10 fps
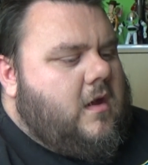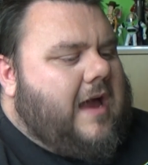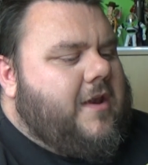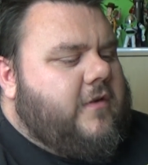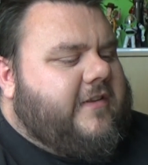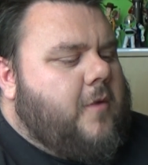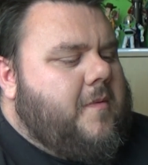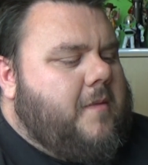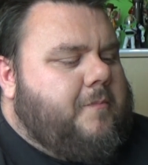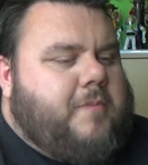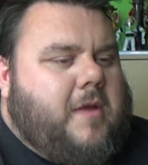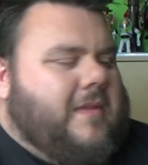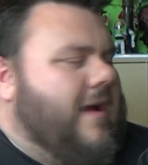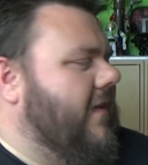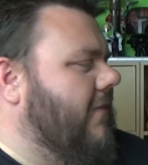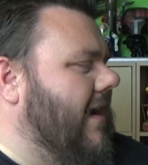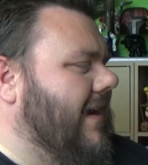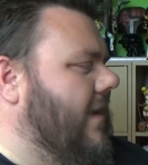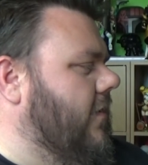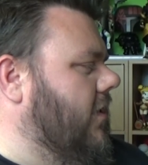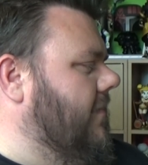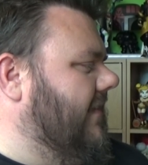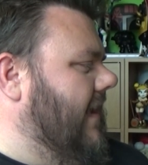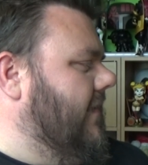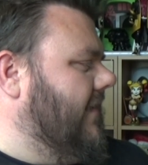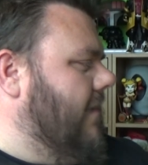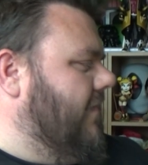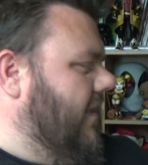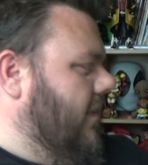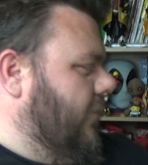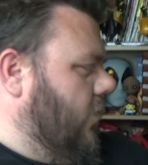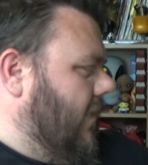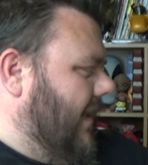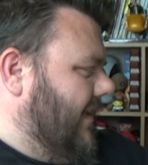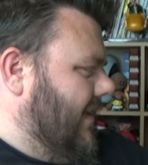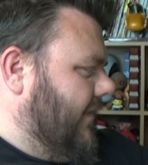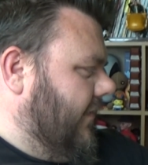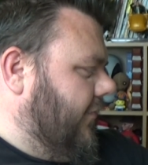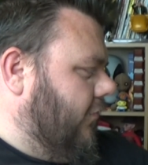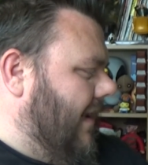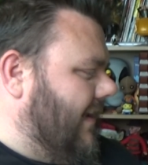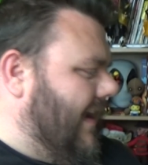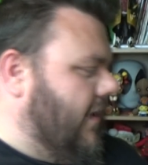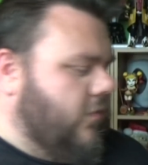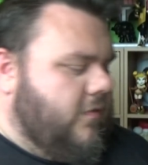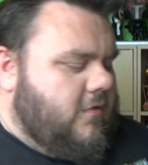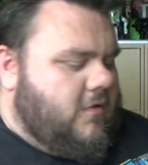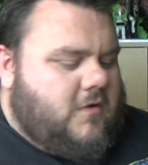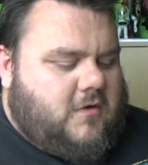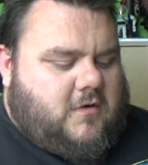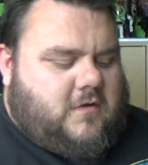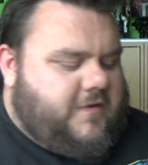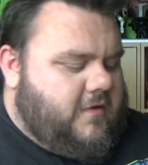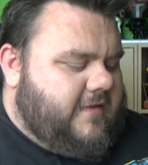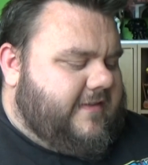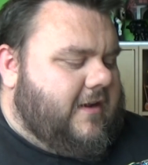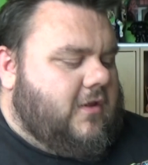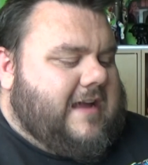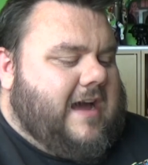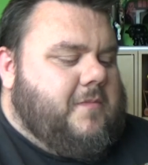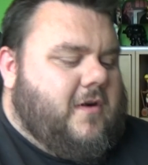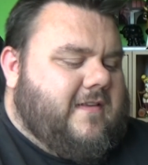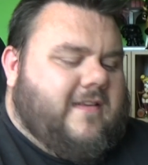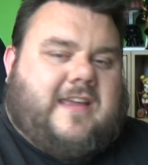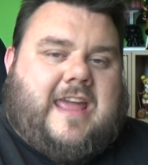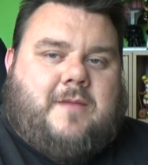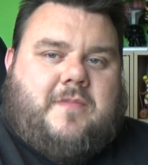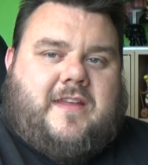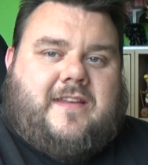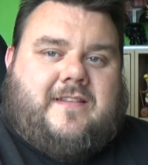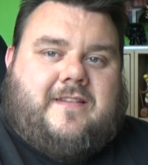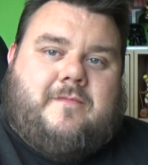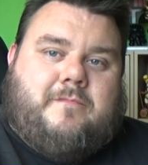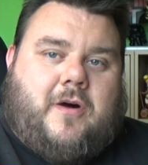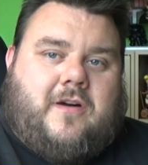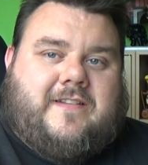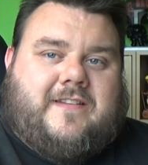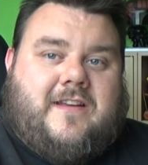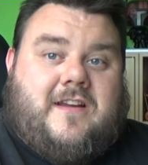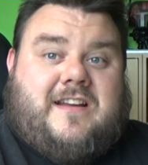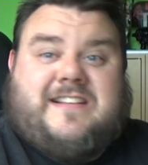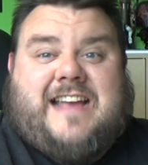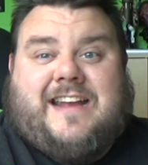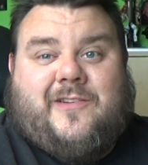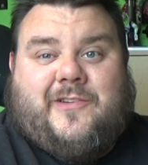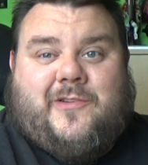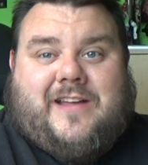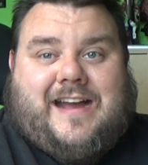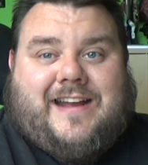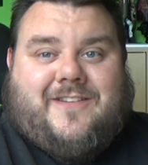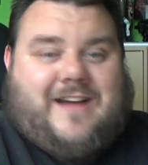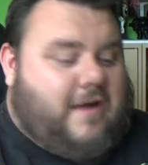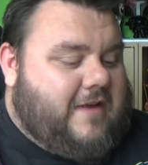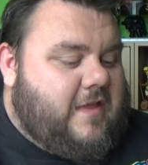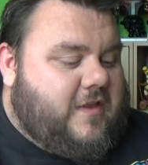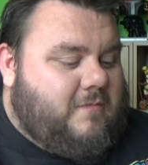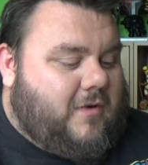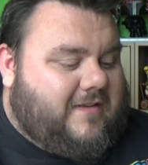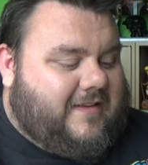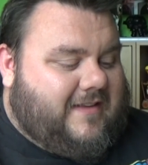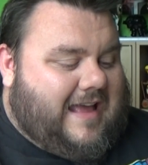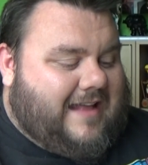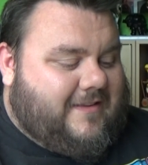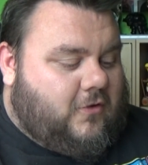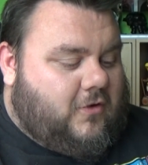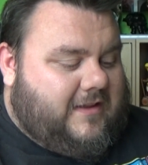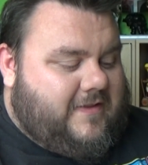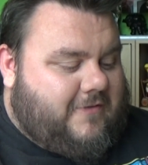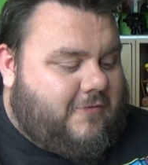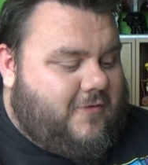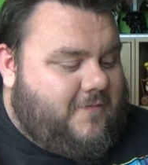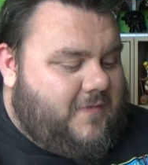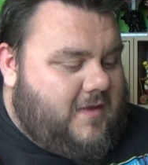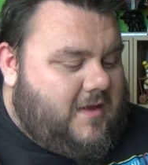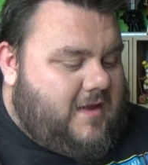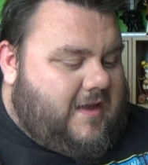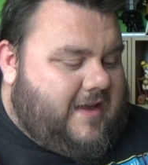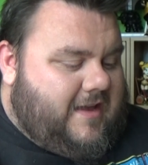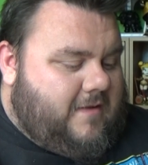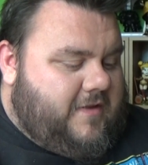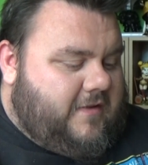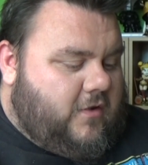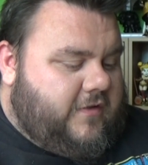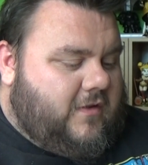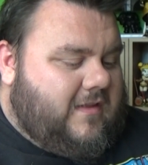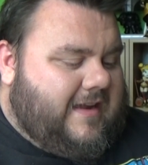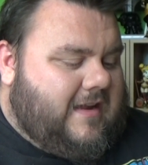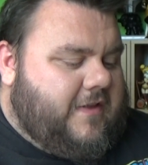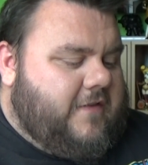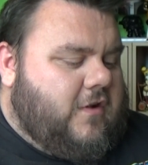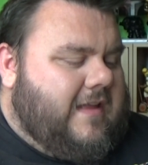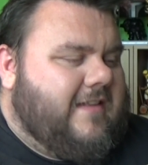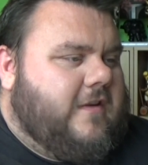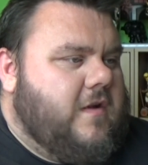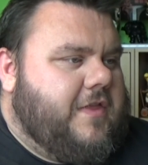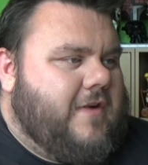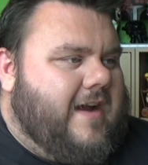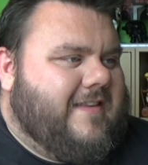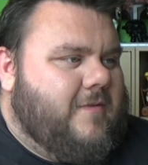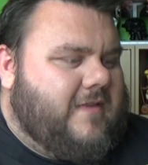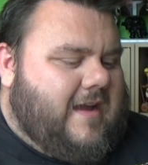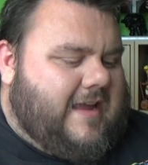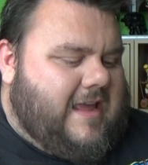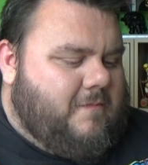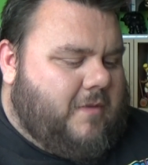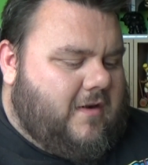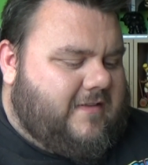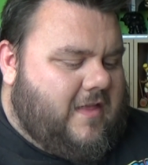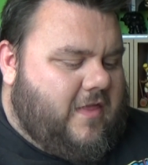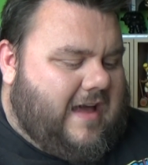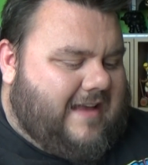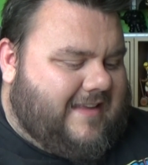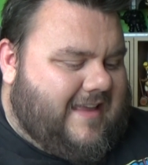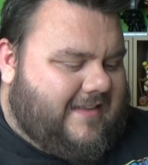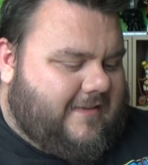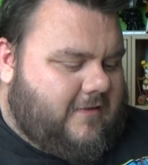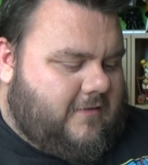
I know so many people out there right now are going to be saying the same thing of, well, why didn't I just track down the single card boxes and keep these boxed? Because I don't do that. I don't have anything in boxes at all in this room. Uh, there's only like, I think I've got like two or three items that I keep boxed and that's it.